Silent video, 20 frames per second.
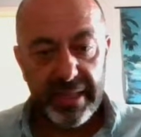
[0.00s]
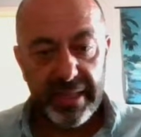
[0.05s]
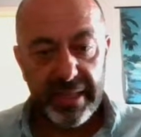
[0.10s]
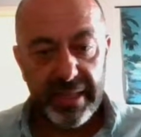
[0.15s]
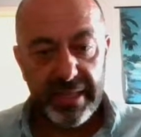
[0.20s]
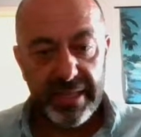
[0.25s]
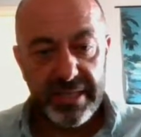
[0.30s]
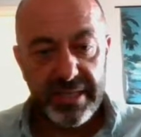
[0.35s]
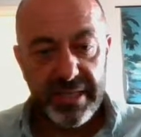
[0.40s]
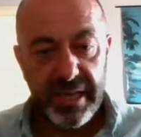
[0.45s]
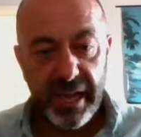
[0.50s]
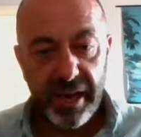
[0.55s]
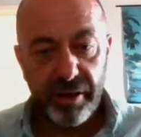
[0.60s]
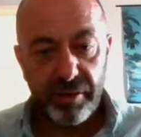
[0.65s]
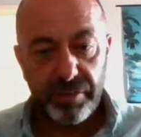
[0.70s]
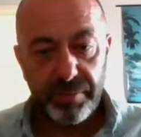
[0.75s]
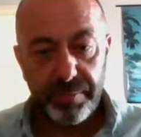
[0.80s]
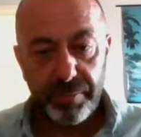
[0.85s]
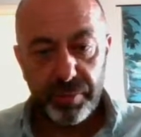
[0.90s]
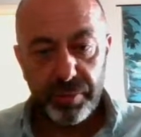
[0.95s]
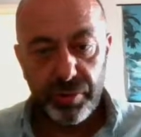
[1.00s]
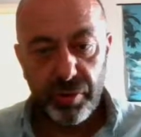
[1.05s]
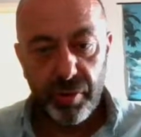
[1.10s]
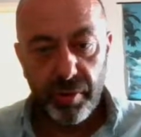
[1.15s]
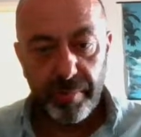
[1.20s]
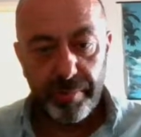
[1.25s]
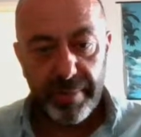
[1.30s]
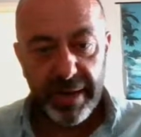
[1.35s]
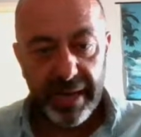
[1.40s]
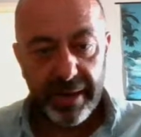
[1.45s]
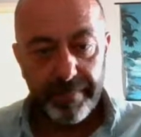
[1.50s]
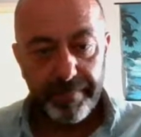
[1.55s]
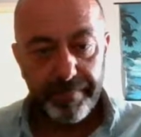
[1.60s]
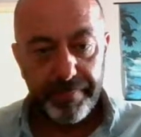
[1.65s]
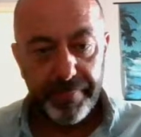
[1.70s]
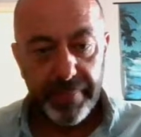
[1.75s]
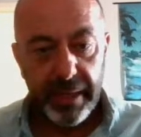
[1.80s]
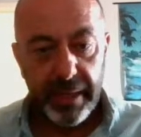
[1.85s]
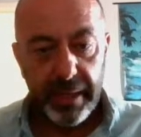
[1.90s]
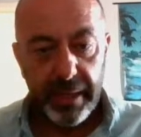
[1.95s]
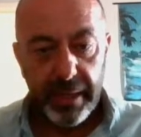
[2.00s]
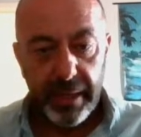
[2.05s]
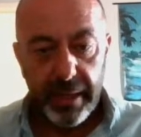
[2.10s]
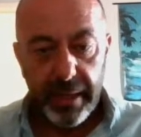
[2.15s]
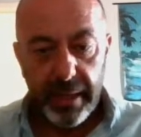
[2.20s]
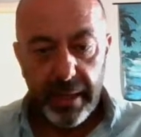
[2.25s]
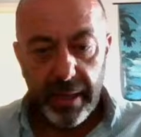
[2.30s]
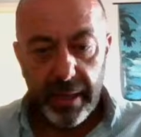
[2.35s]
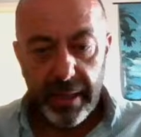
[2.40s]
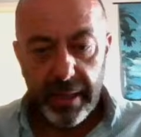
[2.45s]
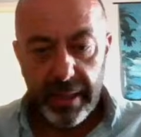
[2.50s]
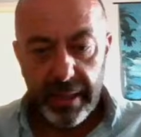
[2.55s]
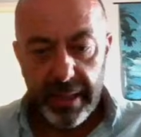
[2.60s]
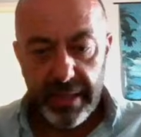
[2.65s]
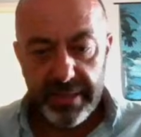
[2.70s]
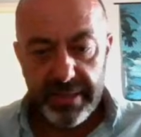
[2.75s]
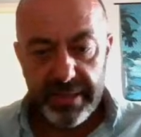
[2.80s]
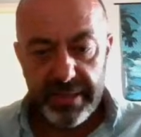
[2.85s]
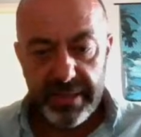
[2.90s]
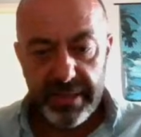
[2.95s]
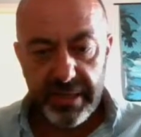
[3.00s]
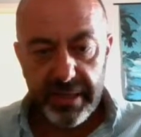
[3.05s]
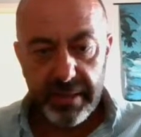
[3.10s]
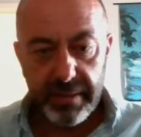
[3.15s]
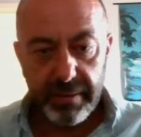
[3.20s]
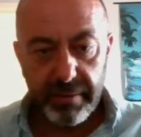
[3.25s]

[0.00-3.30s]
this output compare. Let's see